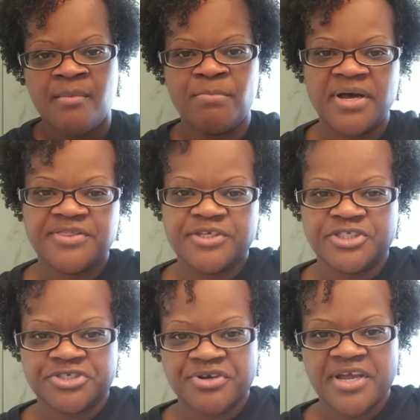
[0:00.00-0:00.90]
But the
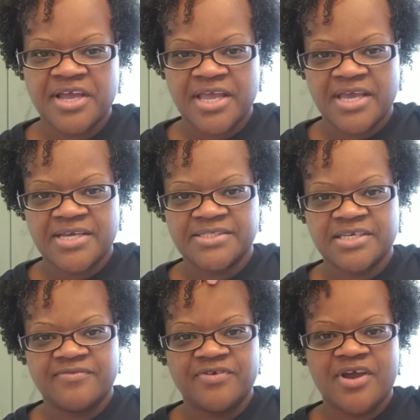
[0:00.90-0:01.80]
trick is,
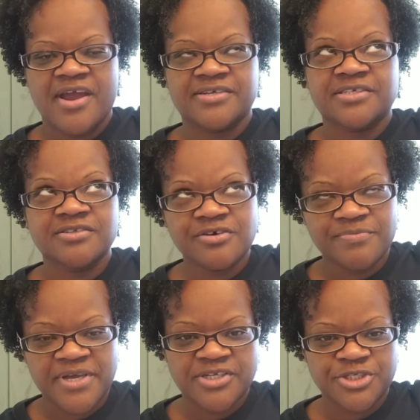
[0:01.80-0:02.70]
if your hair is a
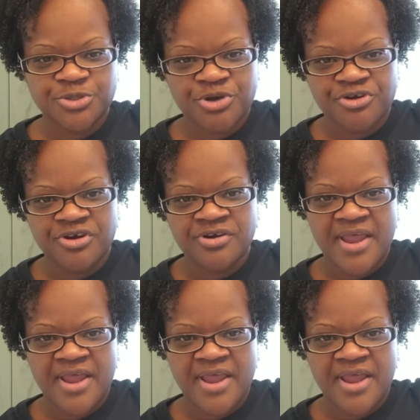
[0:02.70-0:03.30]
little bit shorter